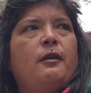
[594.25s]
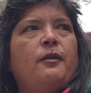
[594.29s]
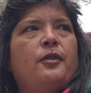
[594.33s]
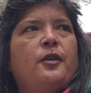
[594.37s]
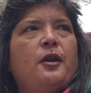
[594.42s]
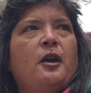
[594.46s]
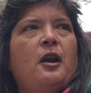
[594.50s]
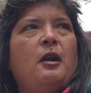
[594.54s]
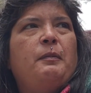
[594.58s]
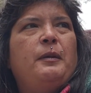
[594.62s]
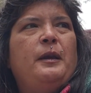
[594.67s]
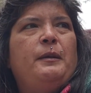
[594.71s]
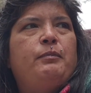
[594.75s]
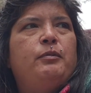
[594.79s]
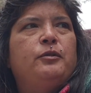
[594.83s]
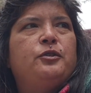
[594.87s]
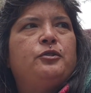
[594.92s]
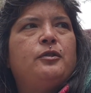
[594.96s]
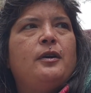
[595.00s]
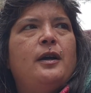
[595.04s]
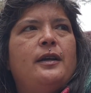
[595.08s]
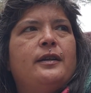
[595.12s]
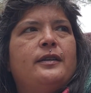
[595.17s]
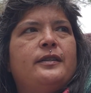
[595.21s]
there are people
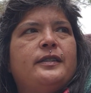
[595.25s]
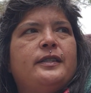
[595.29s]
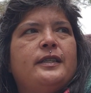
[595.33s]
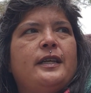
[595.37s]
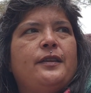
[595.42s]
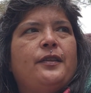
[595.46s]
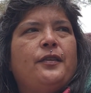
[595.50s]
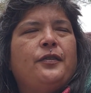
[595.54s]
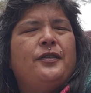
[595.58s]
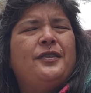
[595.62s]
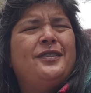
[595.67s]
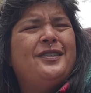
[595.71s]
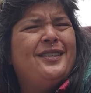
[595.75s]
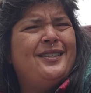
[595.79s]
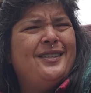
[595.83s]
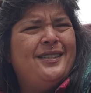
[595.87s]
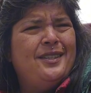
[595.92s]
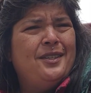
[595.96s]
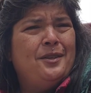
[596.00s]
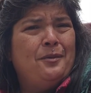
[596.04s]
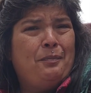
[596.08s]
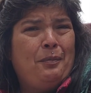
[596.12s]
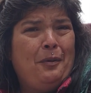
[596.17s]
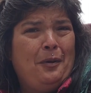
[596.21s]
trying to say that this isn't
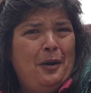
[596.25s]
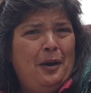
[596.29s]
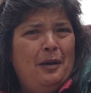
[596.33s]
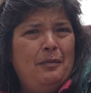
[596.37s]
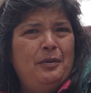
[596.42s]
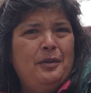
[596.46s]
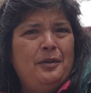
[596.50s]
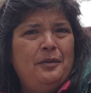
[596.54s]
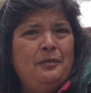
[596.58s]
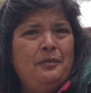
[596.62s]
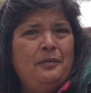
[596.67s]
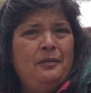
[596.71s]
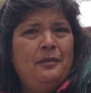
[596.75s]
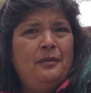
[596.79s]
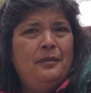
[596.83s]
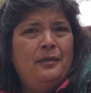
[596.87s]
a problem.